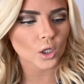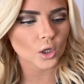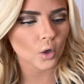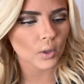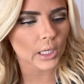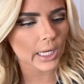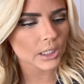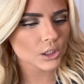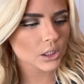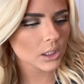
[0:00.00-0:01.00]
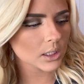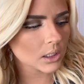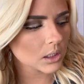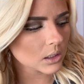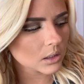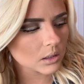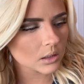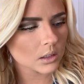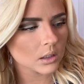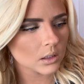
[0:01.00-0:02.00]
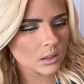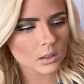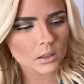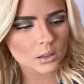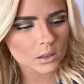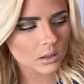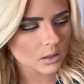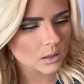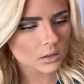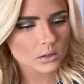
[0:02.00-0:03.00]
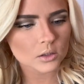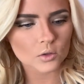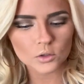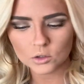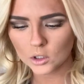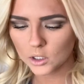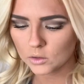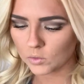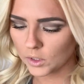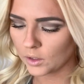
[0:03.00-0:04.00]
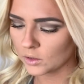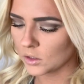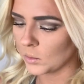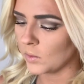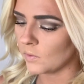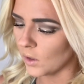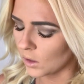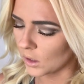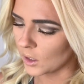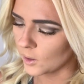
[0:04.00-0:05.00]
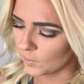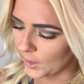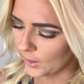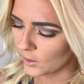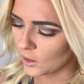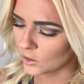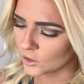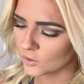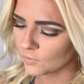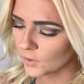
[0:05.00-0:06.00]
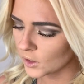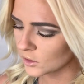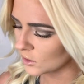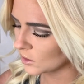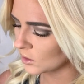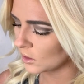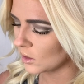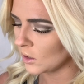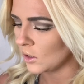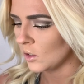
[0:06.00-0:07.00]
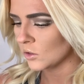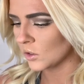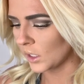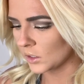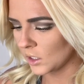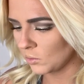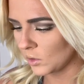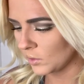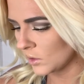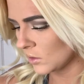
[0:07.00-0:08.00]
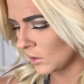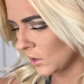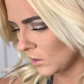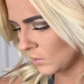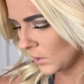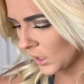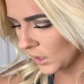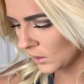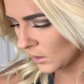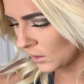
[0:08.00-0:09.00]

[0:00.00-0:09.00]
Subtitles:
lower lash line. So starting with some of our lighter colors first. So that same one we started with,